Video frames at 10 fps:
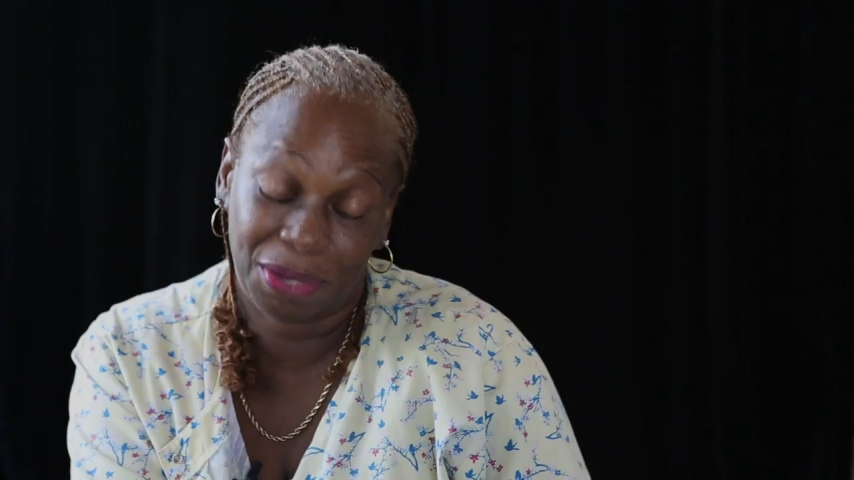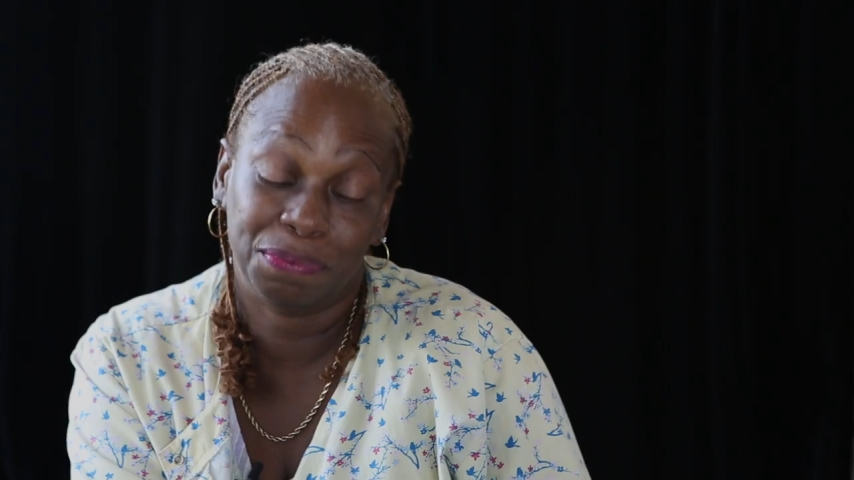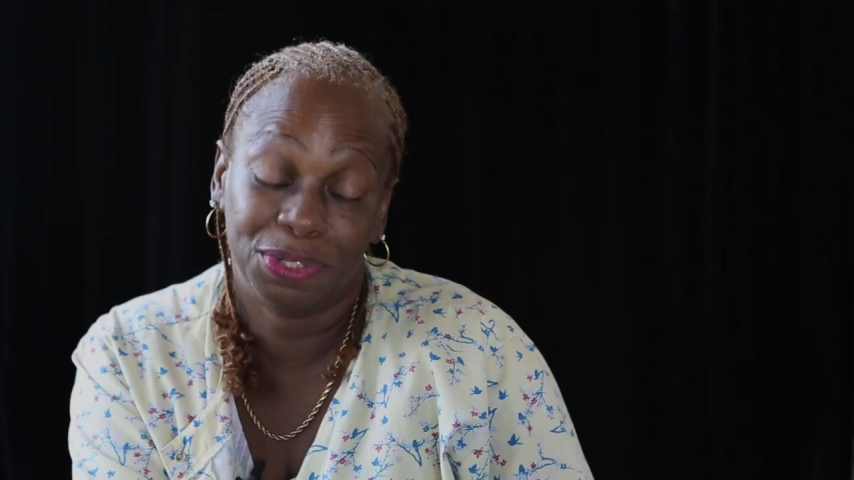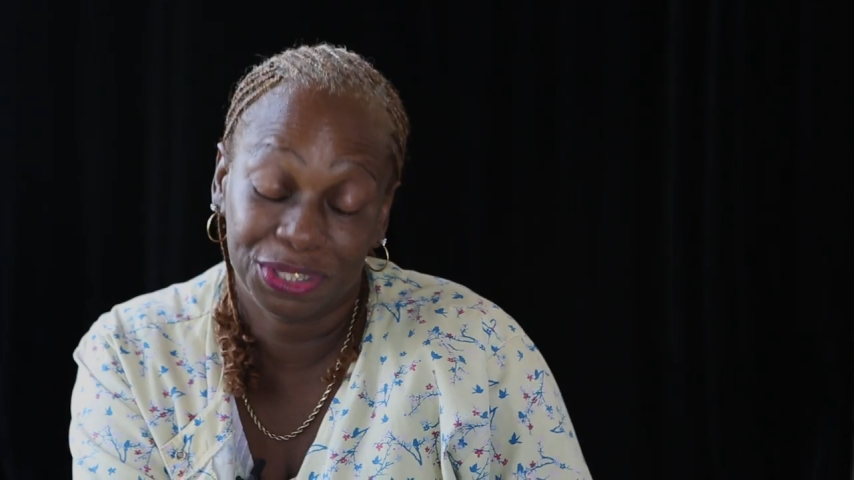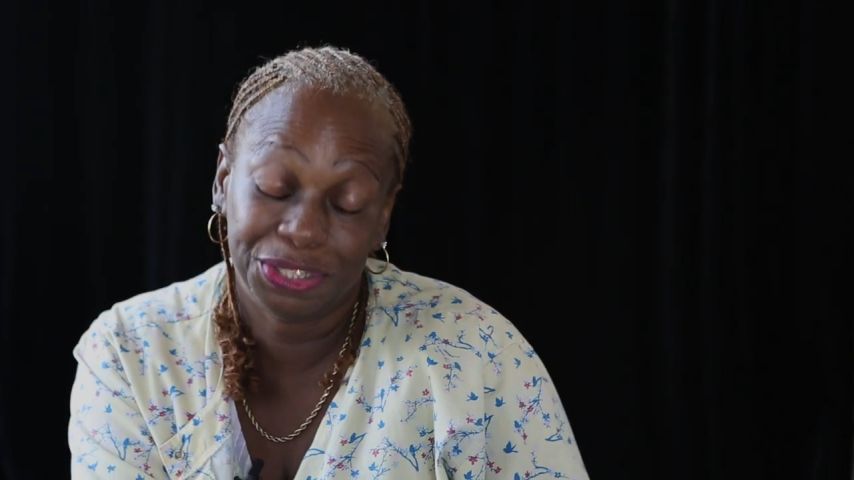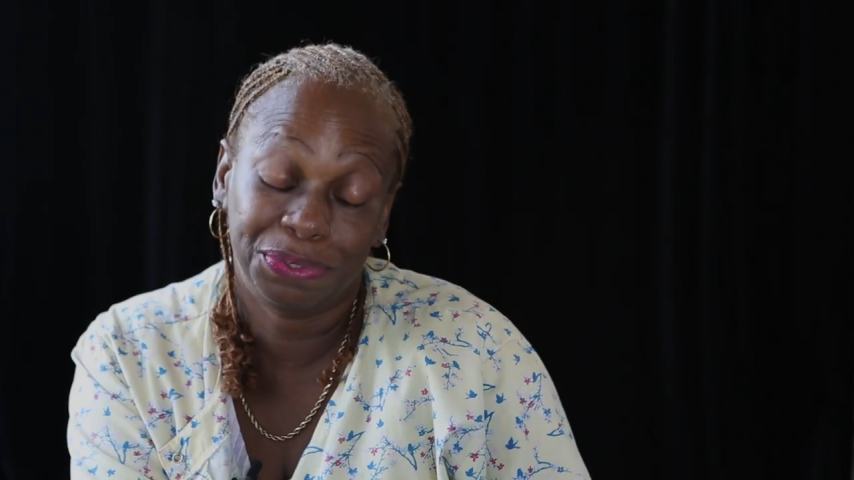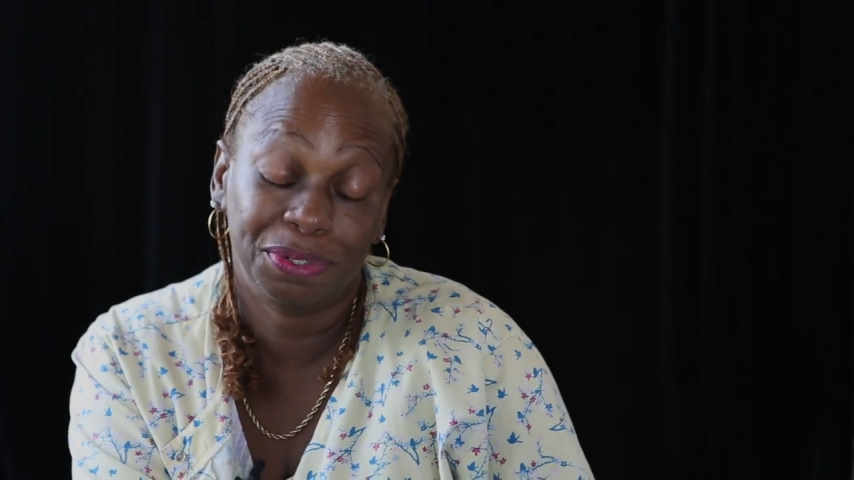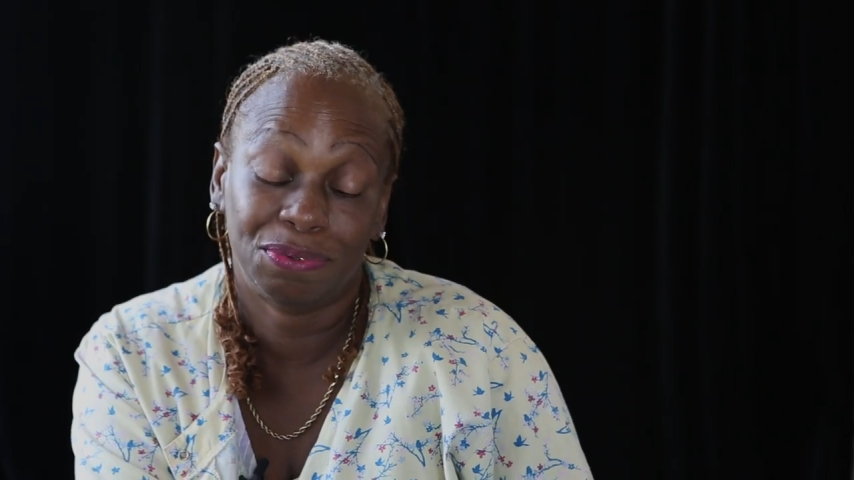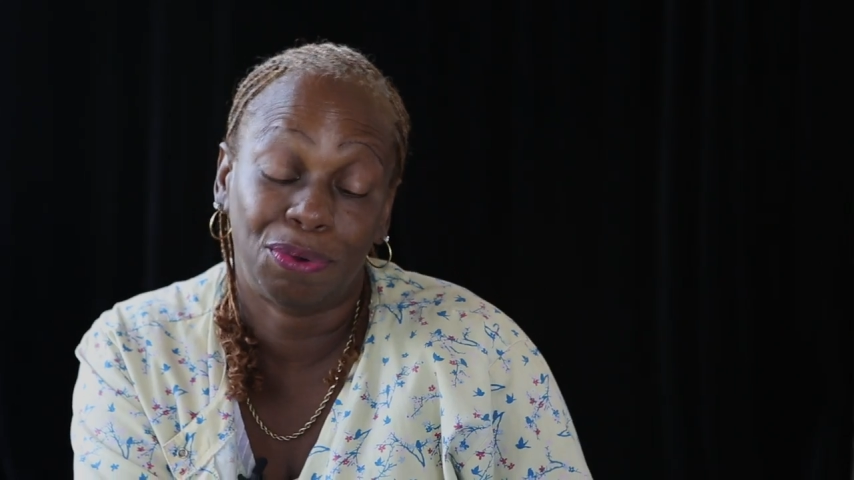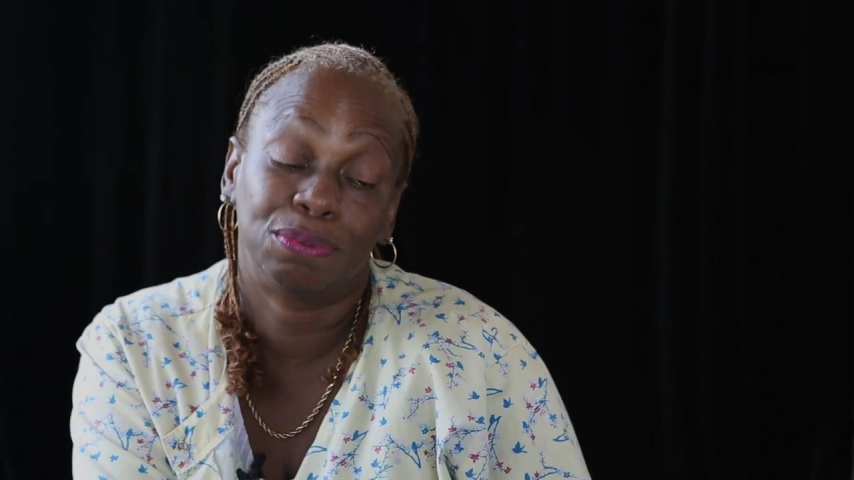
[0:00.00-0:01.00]
So I was
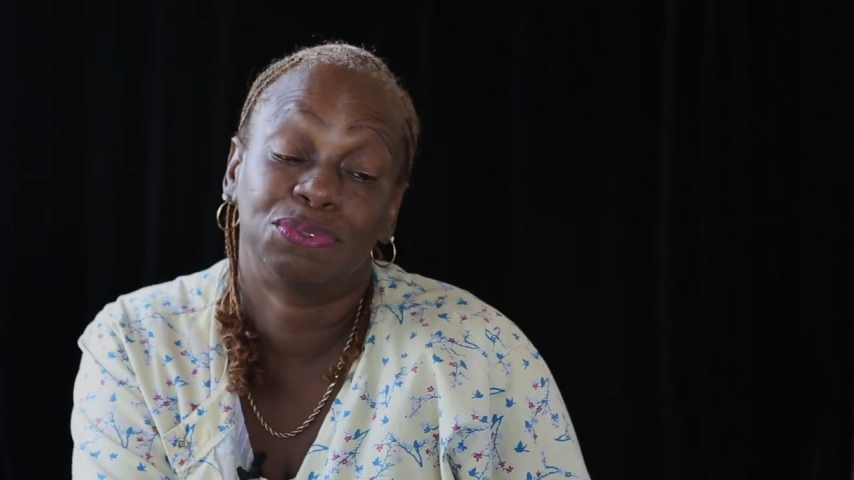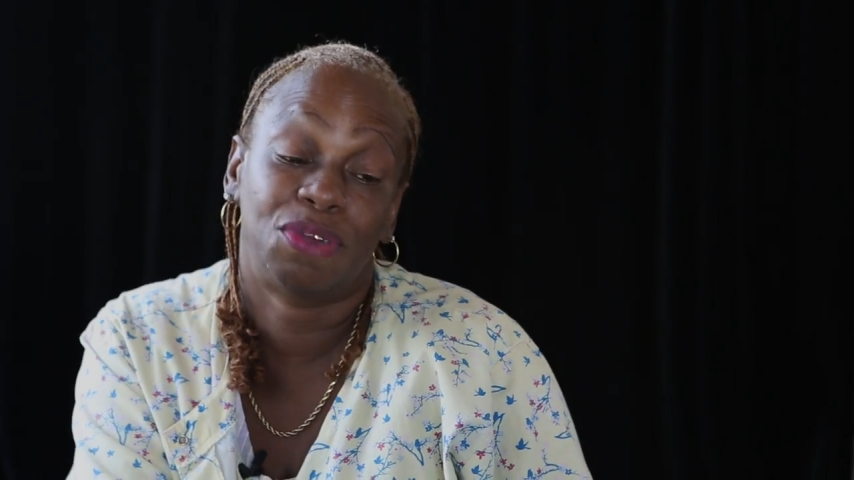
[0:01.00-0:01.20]
doing wrong,